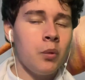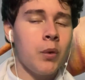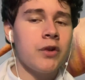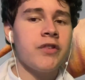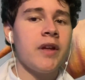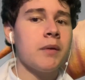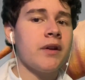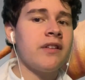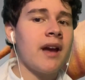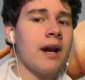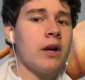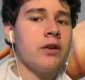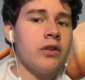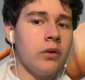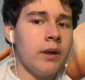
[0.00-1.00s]
which they
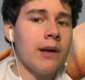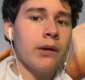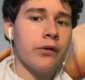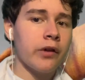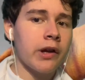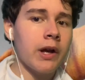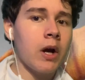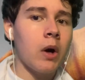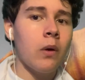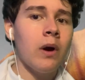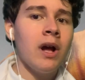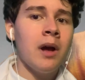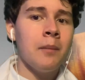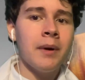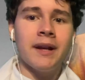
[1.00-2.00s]
retired 2 years ago.
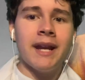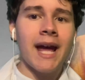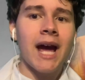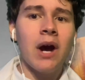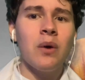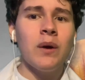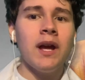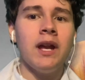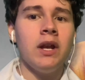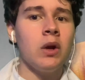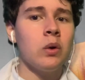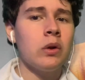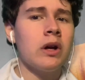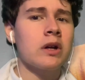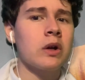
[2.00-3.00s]
But now, it
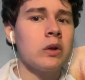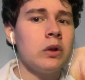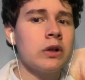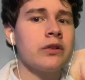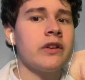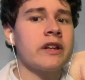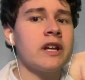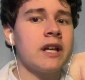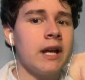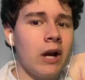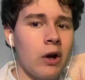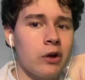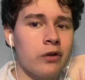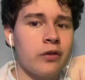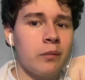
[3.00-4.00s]
no longer looks like a
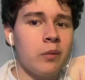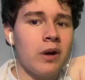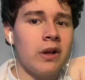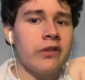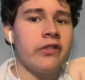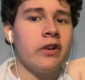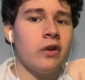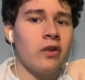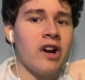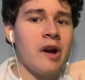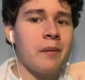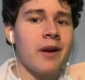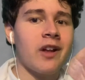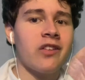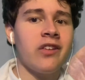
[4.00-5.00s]
character from Wallace and
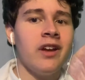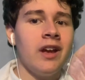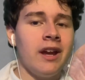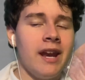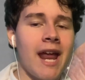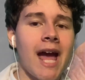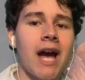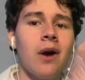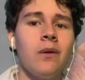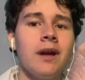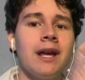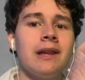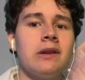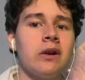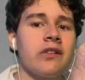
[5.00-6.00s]
Gromit. Now,
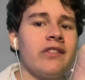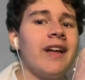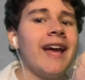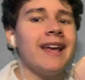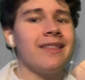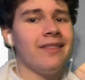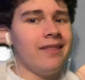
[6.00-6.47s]
it looks like